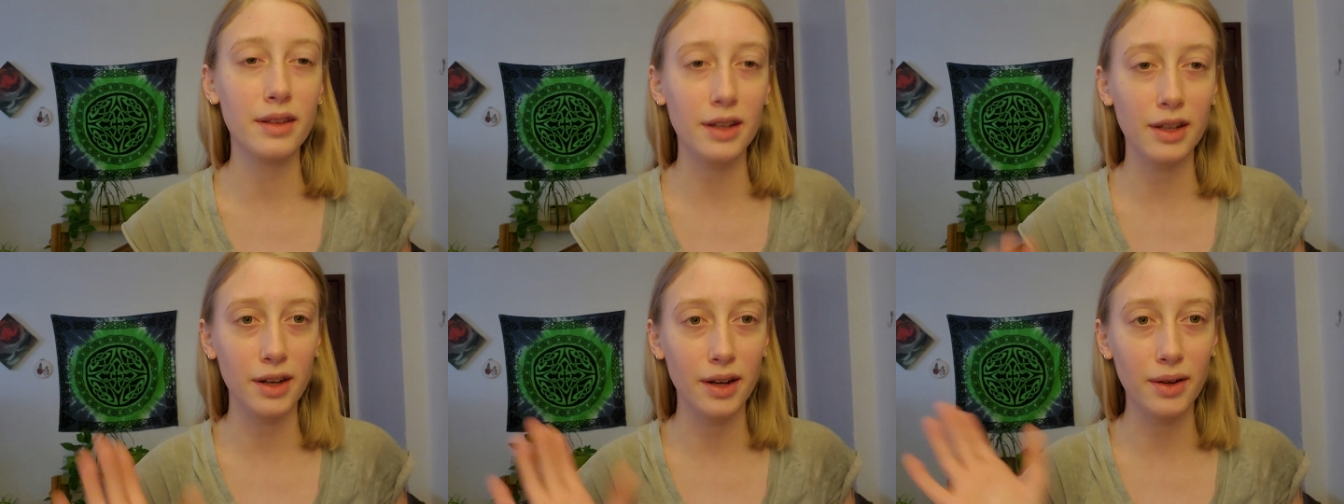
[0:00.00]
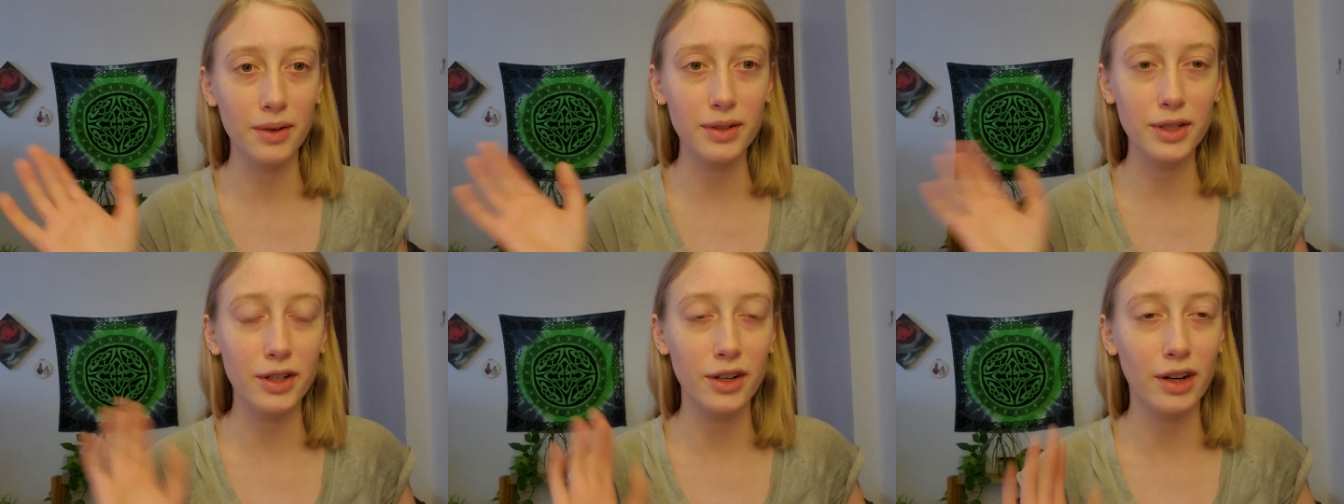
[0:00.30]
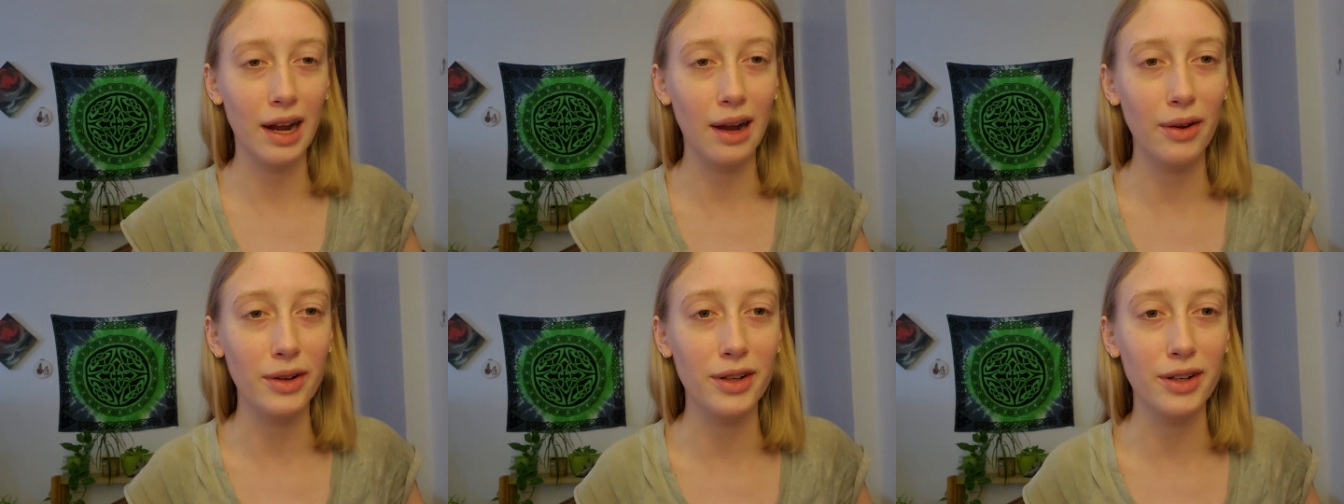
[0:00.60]
You know, you're
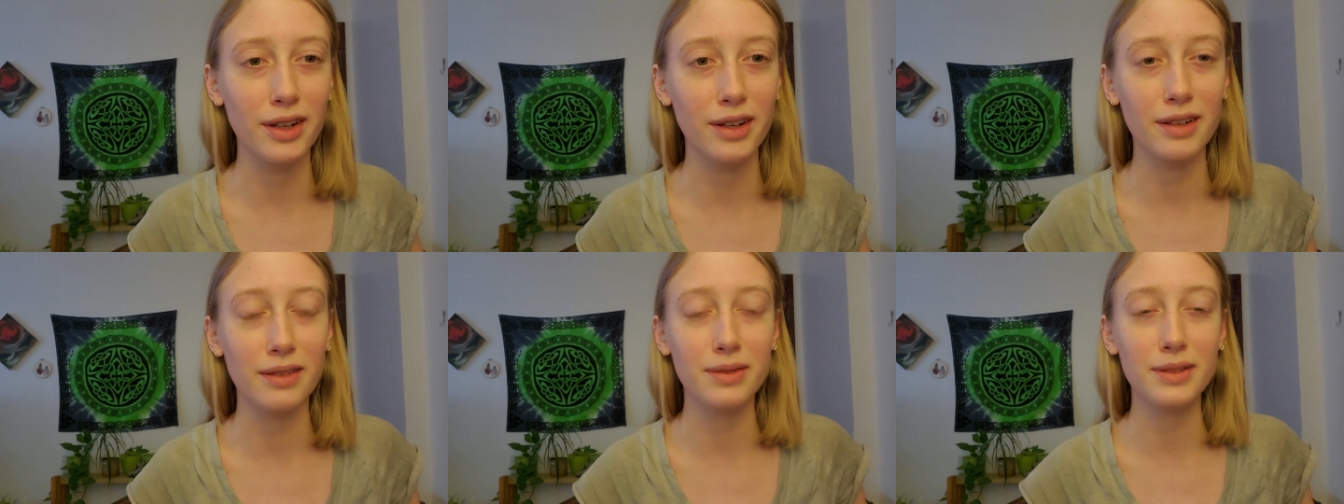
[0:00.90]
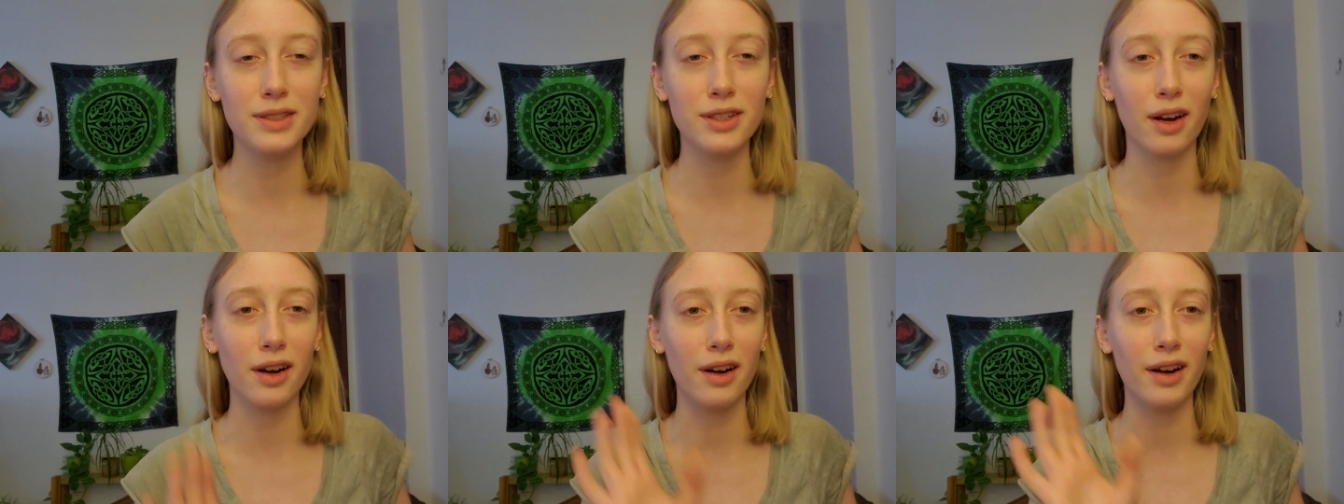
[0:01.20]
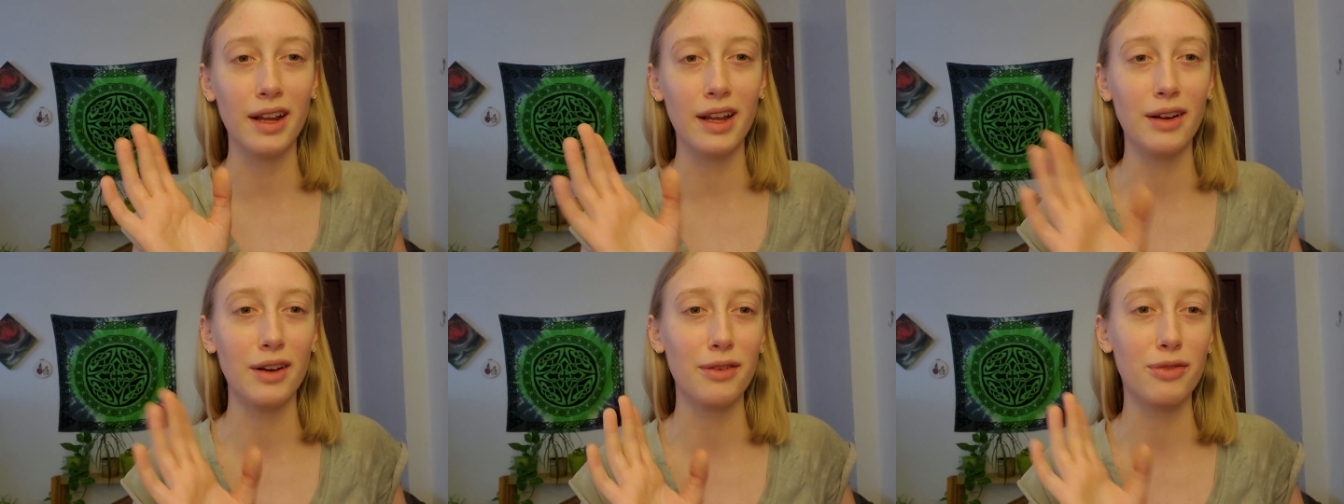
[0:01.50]
out. You're
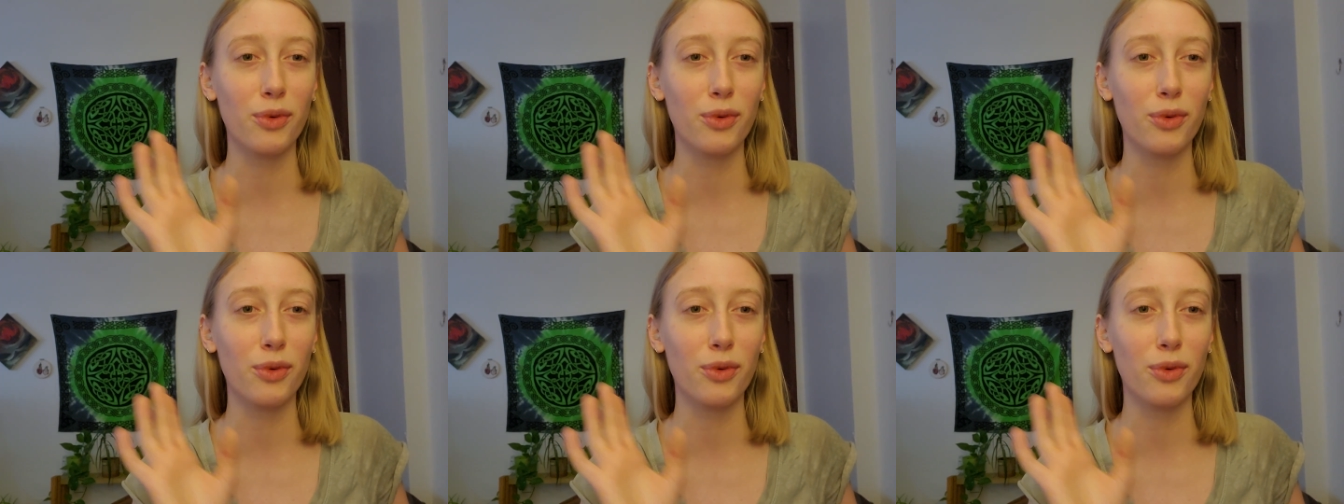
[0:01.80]
sorry. Your